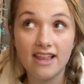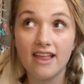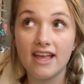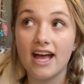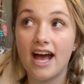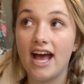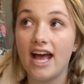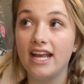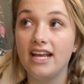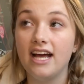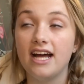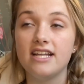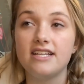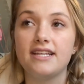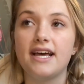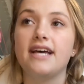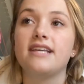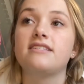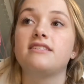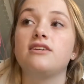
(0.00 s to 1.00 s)
Like I had gotten
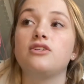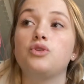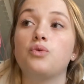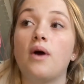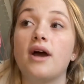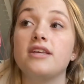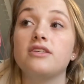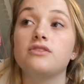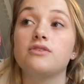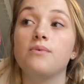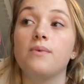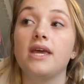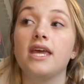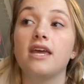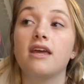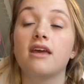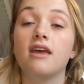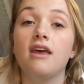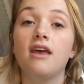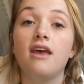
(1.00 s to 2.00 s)
tested twice a
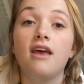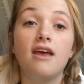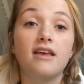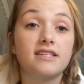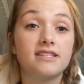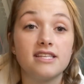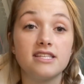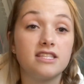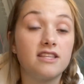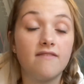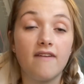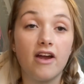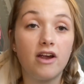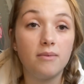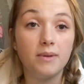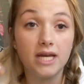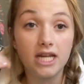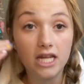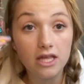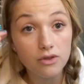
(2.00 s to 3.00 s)
week since the very
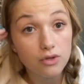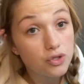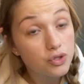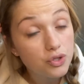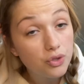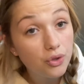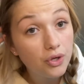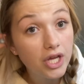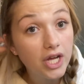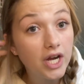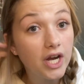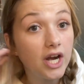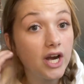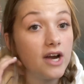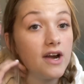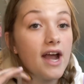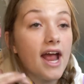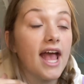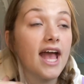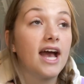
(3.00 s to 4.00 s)
beginning of the school
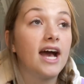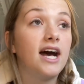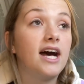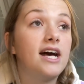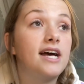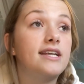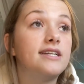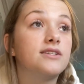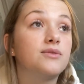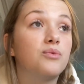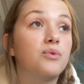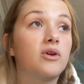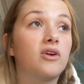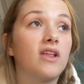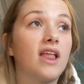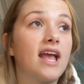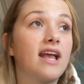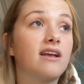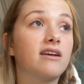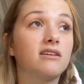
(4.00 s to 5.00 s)
year, and we were
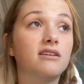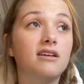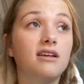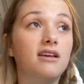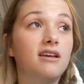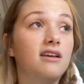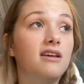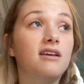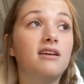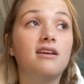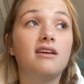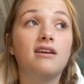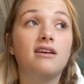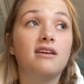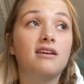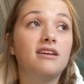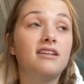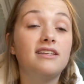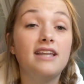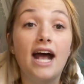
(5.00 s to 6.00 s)
like
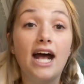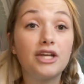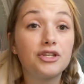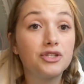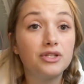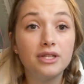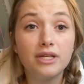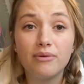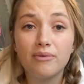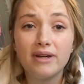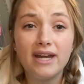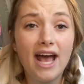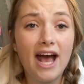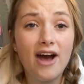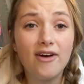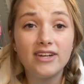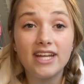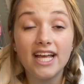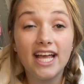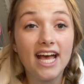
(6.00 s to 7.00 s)
nationally
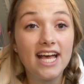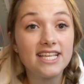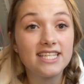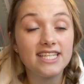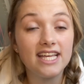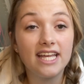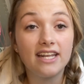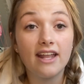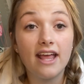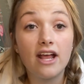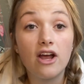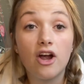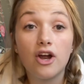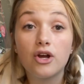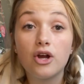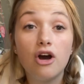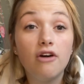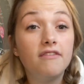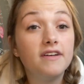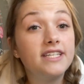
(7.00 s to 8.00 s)
renowned, I guess, in like our
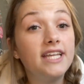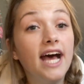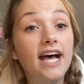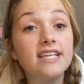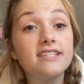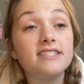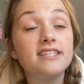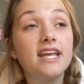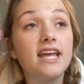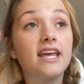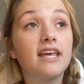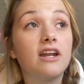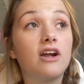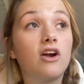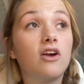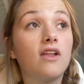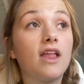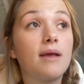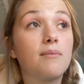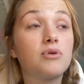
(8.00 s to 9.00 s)
COVID testing and
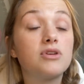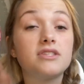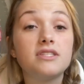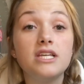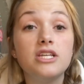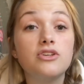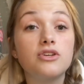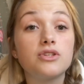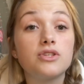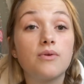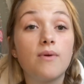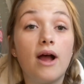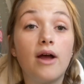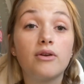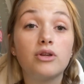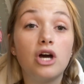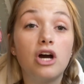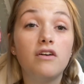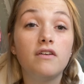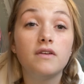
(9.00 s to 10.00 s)
our like procedures
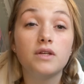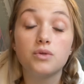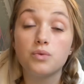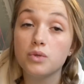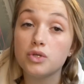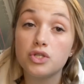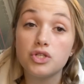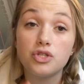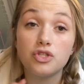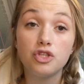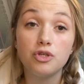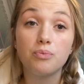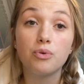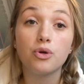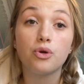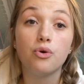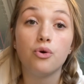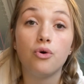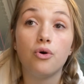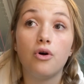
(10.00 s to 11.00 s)
around COVID, which is super
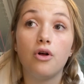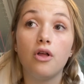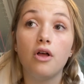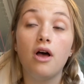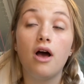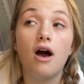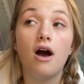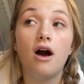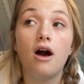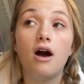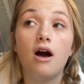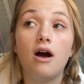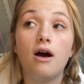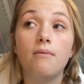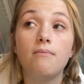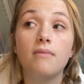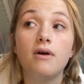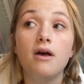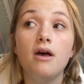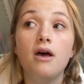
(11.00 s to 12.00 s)

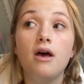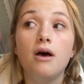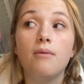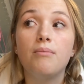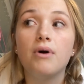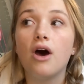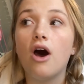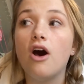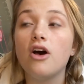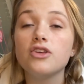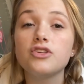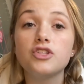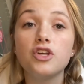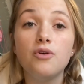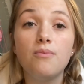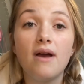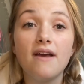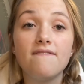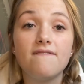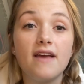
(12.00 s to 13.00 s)
cool. But
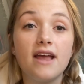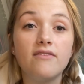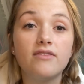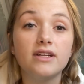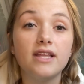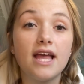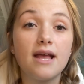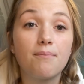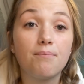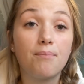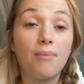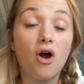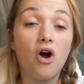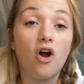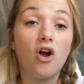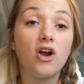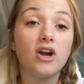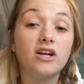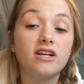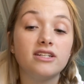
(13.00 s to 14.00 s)
also my favorite like
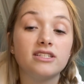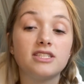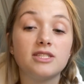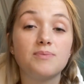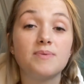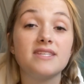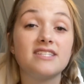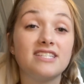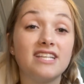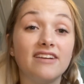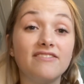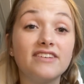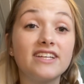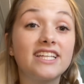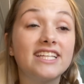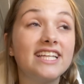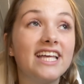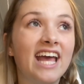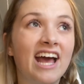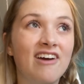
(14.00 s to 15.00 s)
part
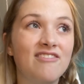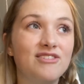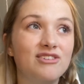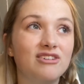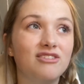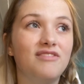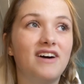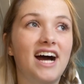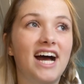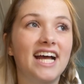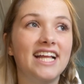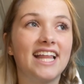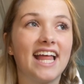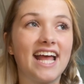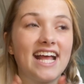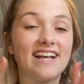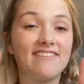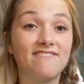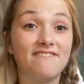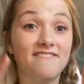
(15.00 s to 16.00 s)
specifically of U of I,
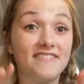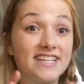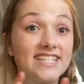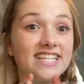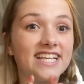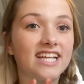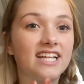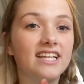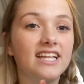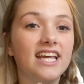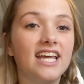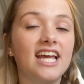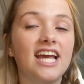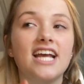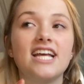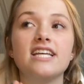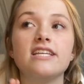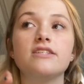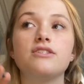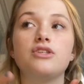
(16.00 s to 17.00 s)
like physically,
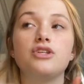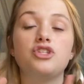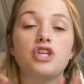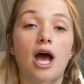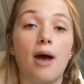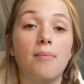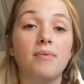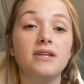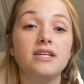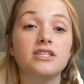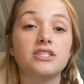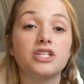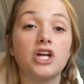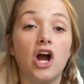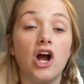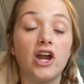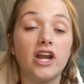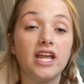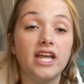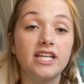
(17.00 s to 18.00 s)
is the Japanese
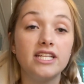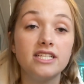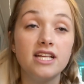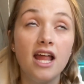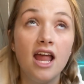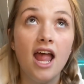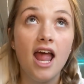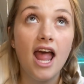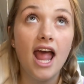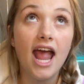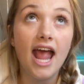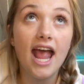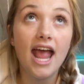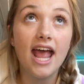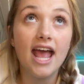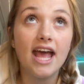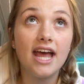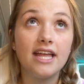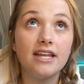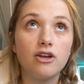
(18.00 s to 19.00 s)
garden
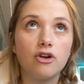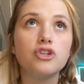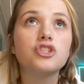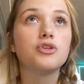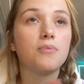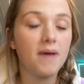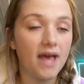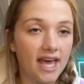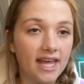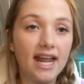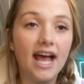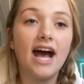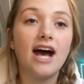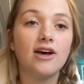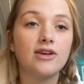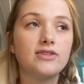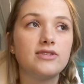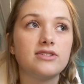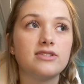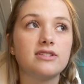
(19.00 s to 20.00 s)
or Japan
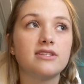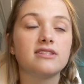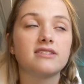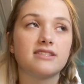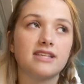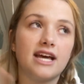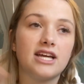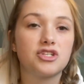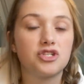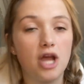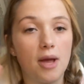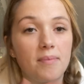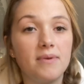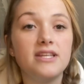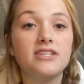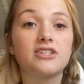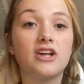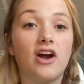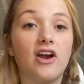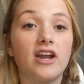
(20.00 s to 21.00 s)
House /
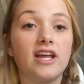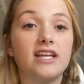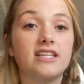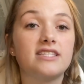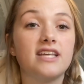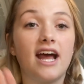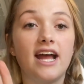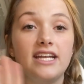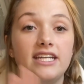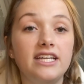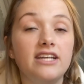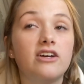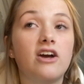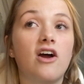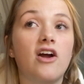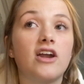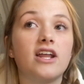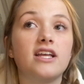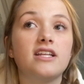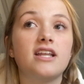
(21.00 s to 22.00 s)
Japanese Gardens, Idea
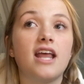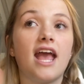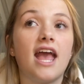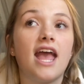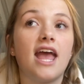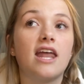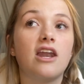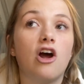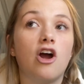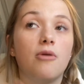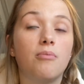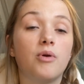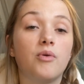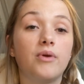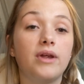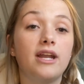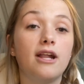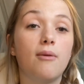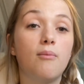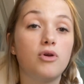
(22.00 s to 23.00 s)
Garden, and
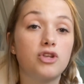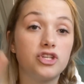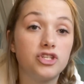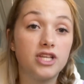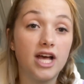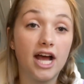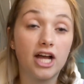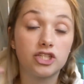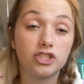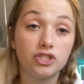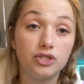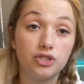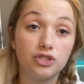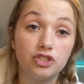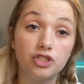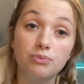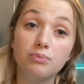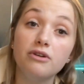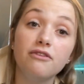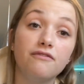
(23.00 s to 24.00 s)
Arboretum, which is actually
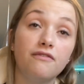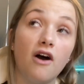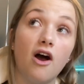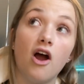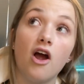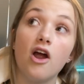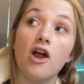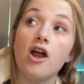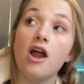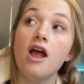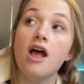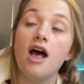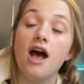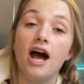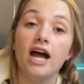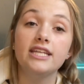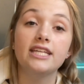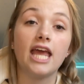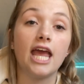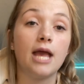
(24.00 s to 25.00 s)
super far
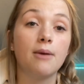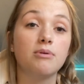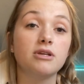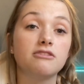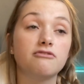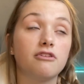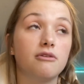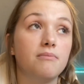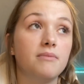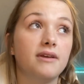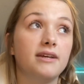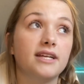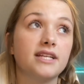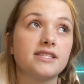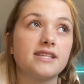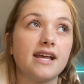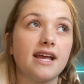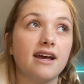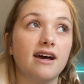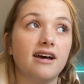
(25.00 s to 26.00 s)
on campus from me. It's
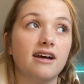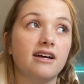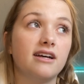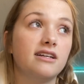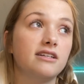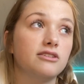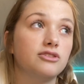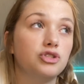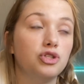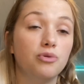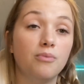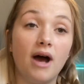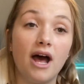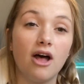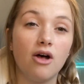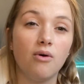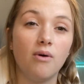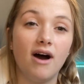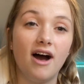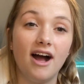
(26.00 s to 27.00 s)
like a
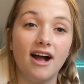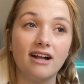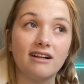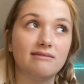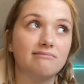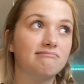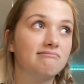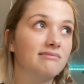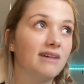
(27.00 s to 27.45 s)
2-mile walk.